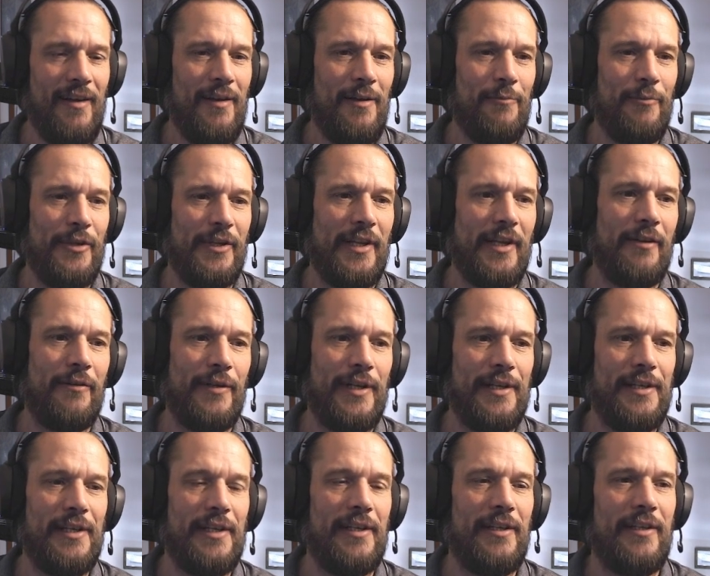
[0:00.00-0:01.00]
but I
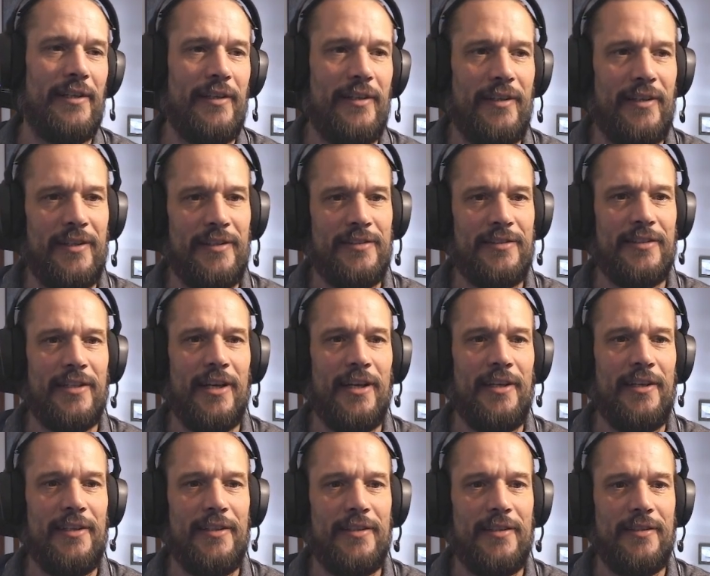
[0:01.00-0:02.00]
already
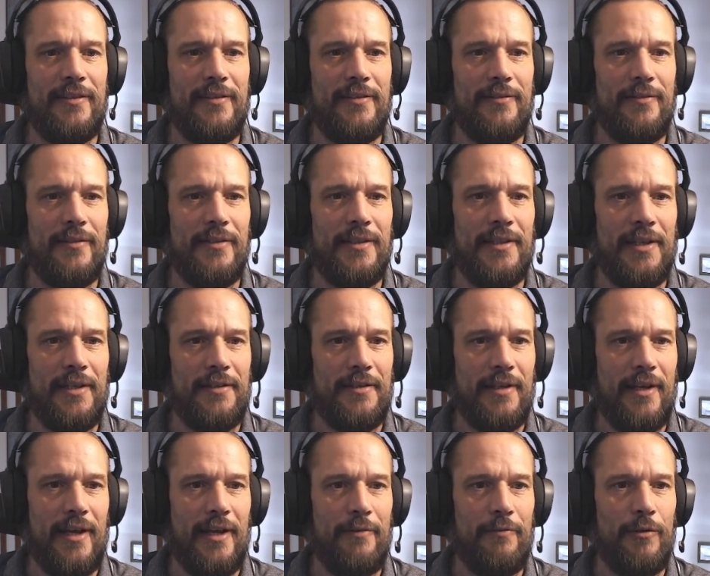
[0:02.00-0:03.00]
decided that
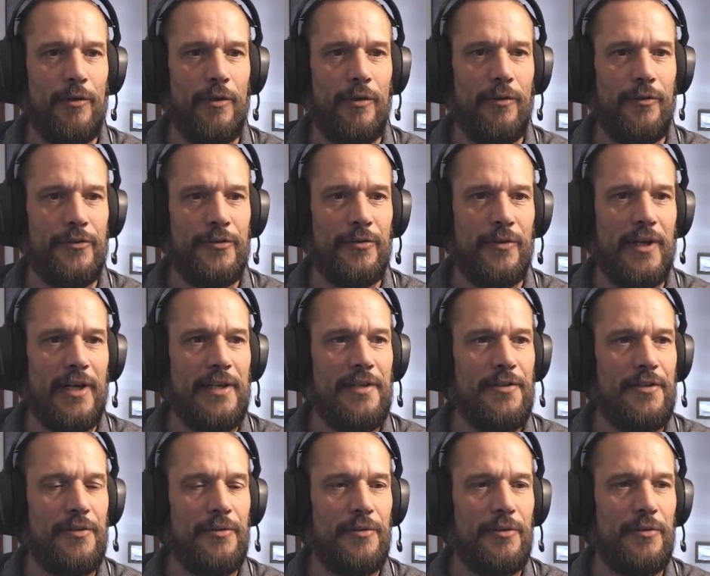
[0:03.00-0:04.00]
I will try
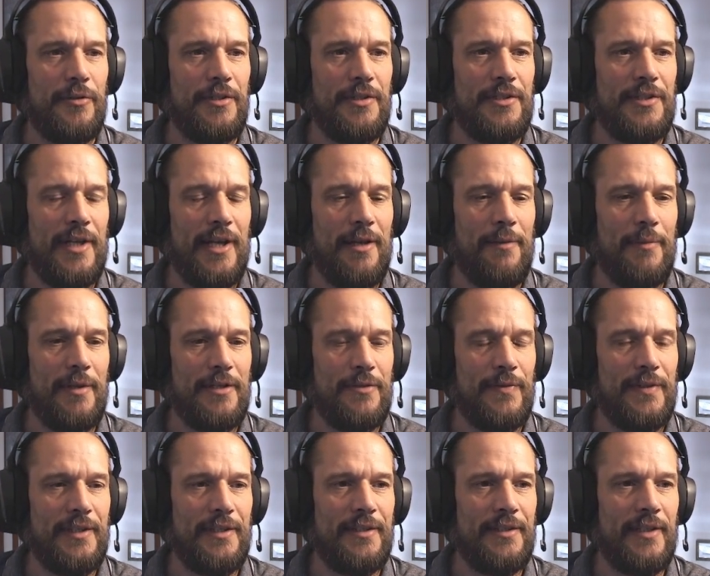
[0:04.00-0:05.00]
to do the same as
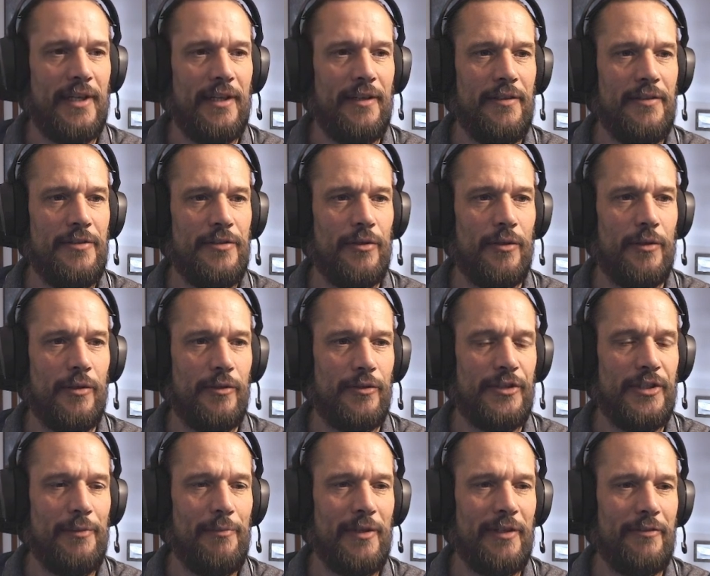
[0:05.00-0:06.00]
with the tiles, or a
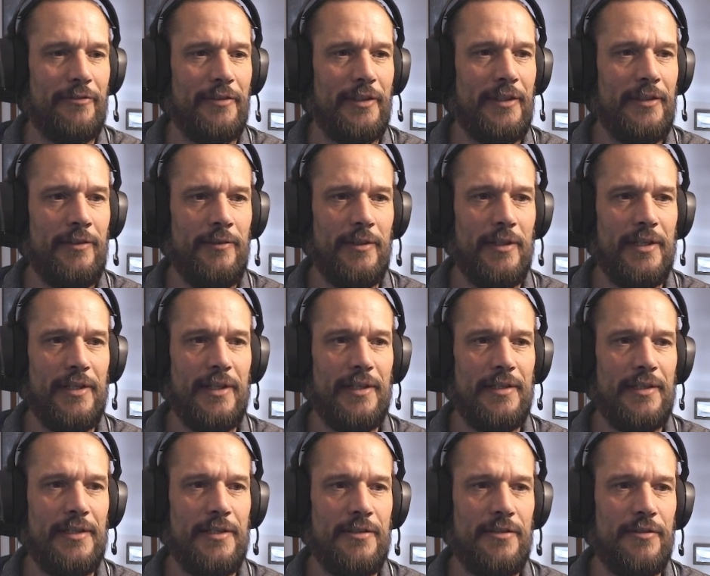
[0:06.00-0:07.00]
similar thing, and
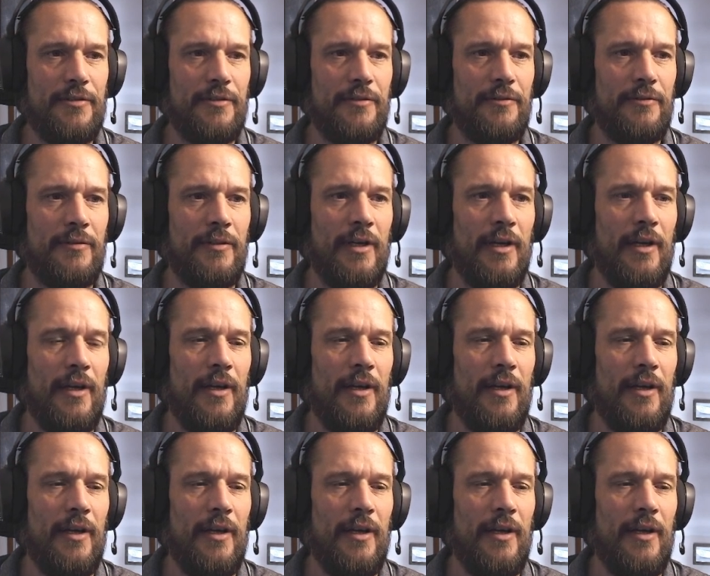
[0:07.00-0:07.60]
that is to